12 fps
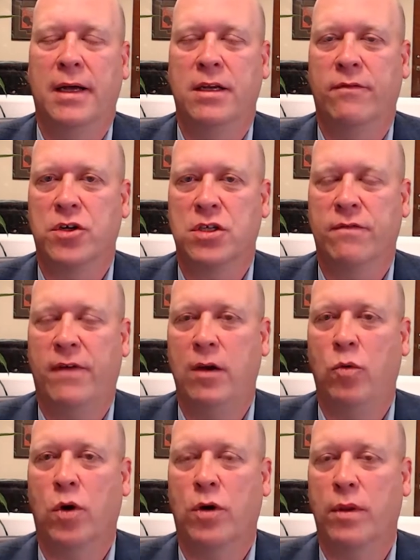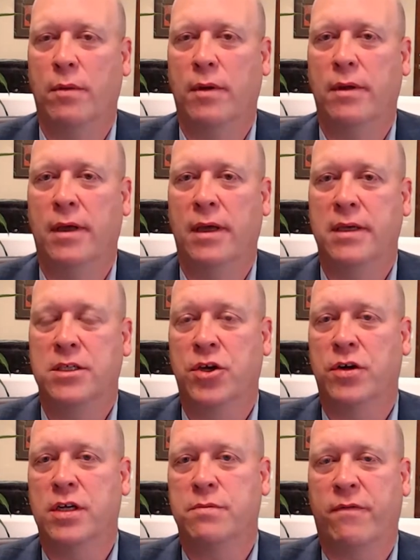diversified and work with a
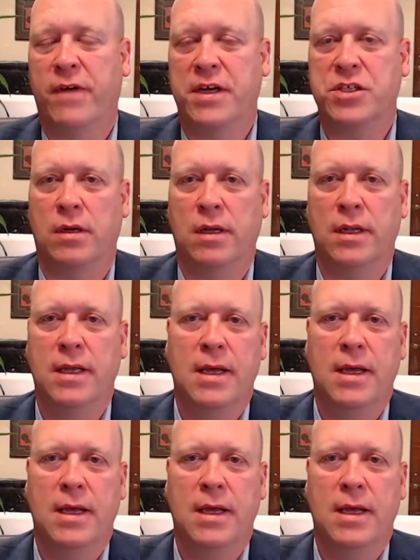securities professional